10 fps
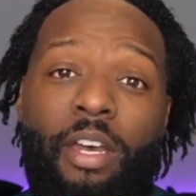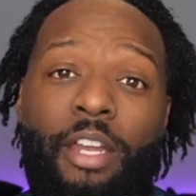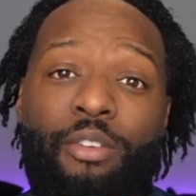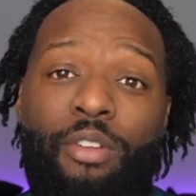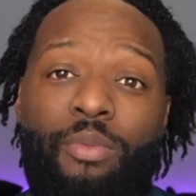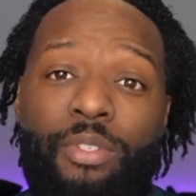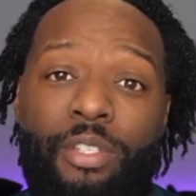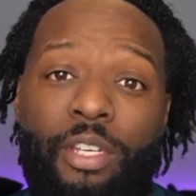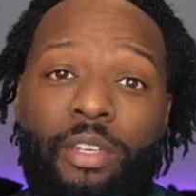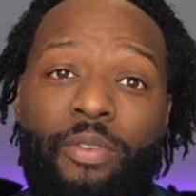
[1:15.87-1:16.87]
and you can
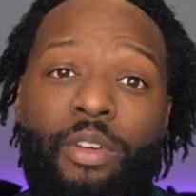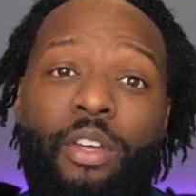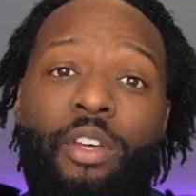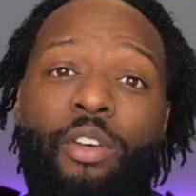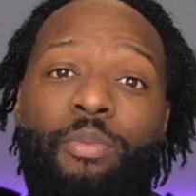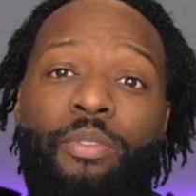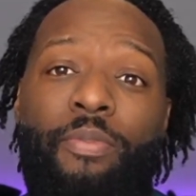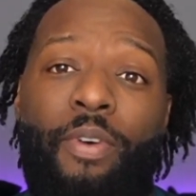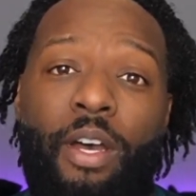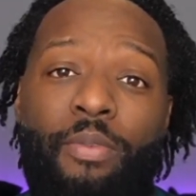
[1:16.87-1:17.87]
receive up to
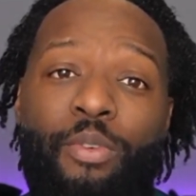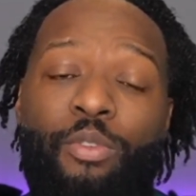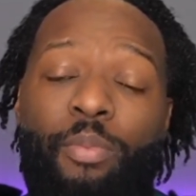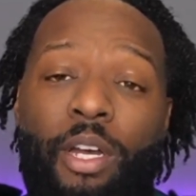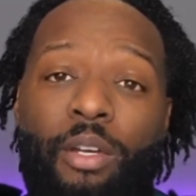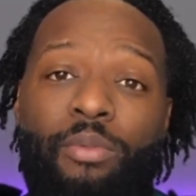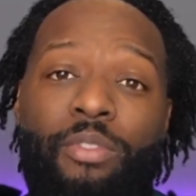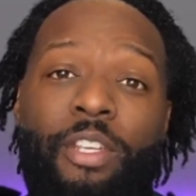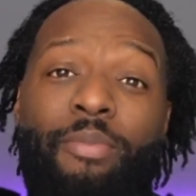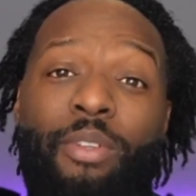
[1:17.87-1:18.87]

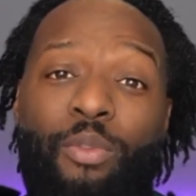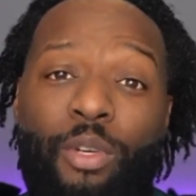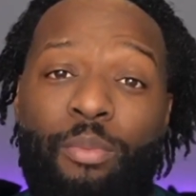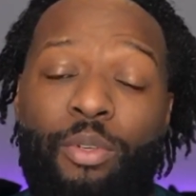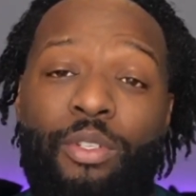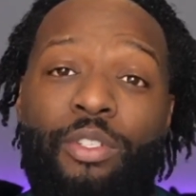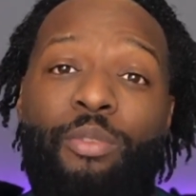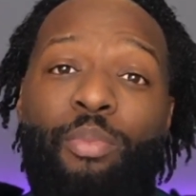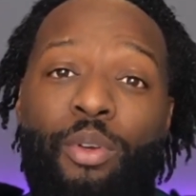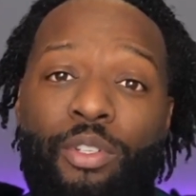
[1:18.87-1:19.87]
£500 every 3 months
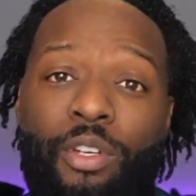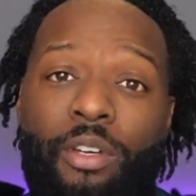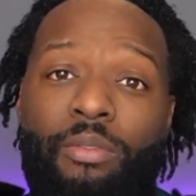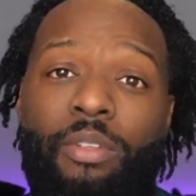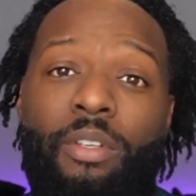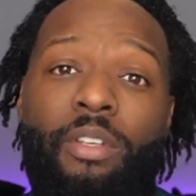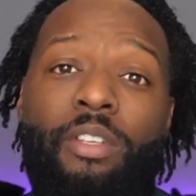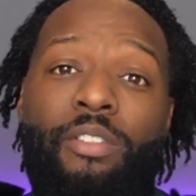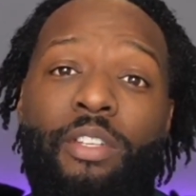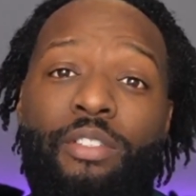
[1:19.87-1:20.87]
per child,
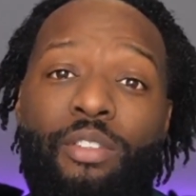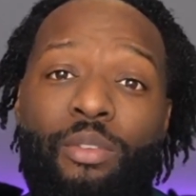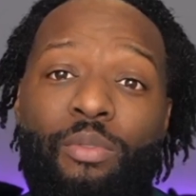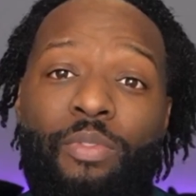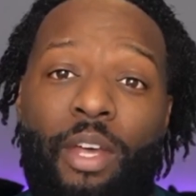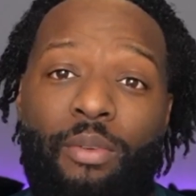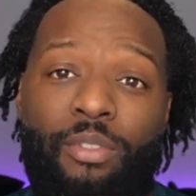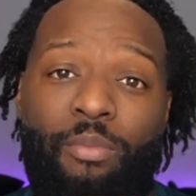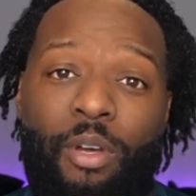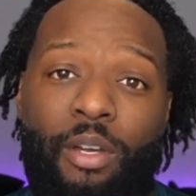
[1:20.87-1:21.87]
so that's
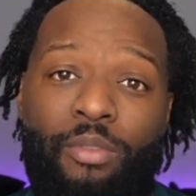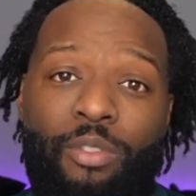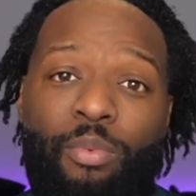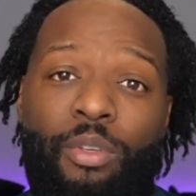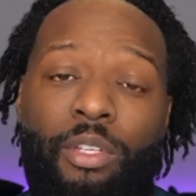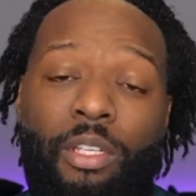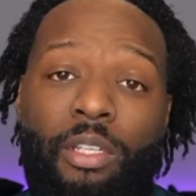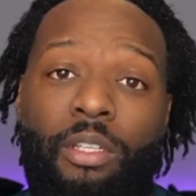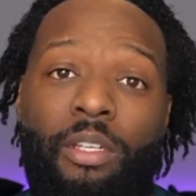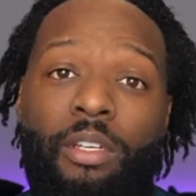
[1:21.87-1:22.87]
£2,000 per year.
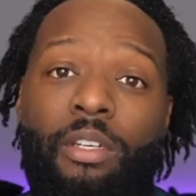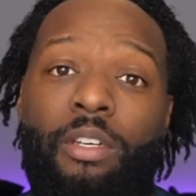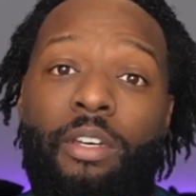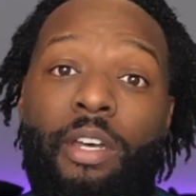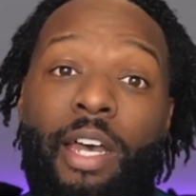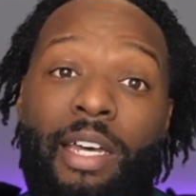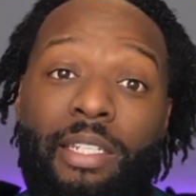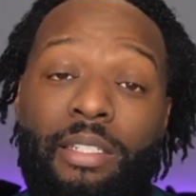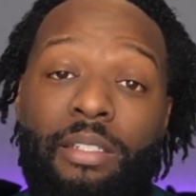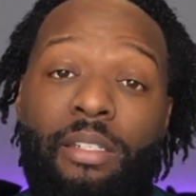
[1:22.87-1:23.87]

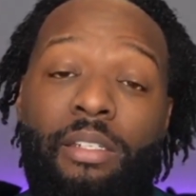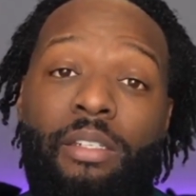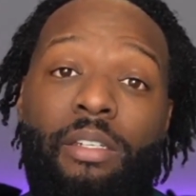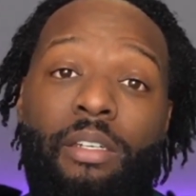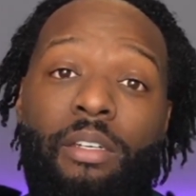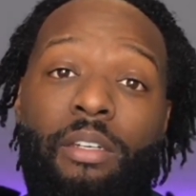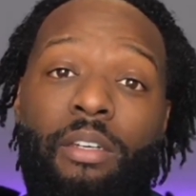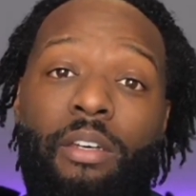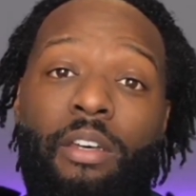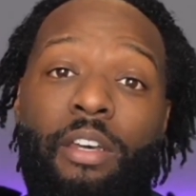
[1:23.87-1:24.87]
And
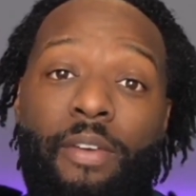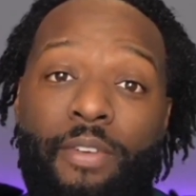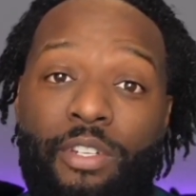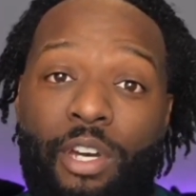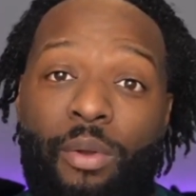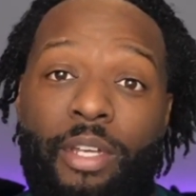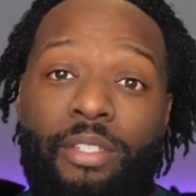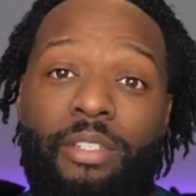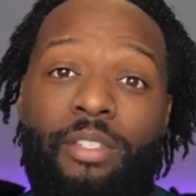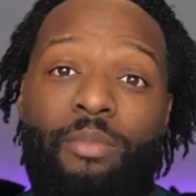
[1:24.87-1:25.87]
if your child has a
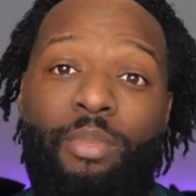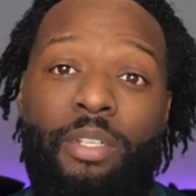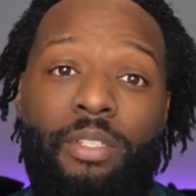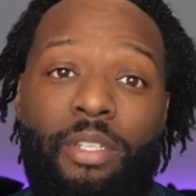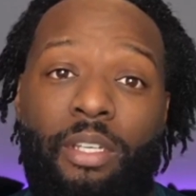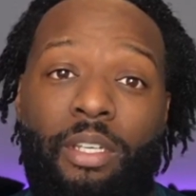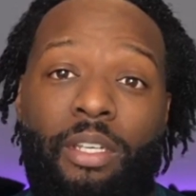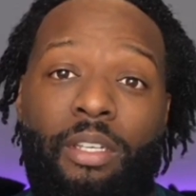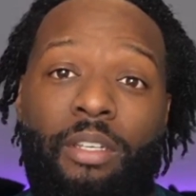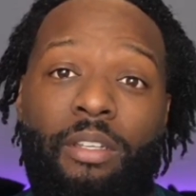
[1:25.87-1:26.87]
disability,
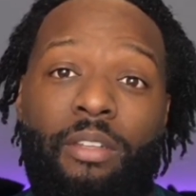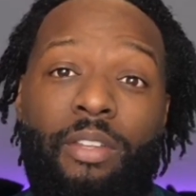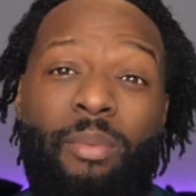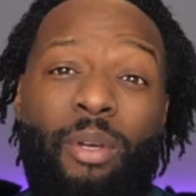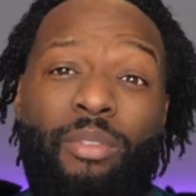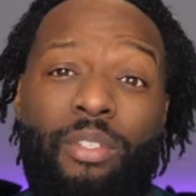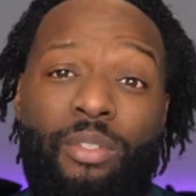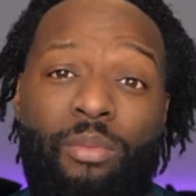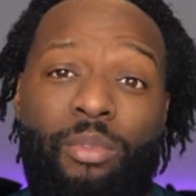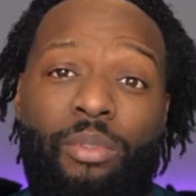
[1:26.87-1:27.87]
the amount is
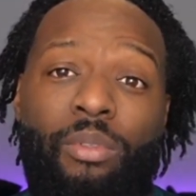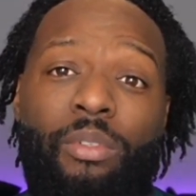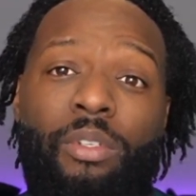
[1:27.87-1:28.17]
double.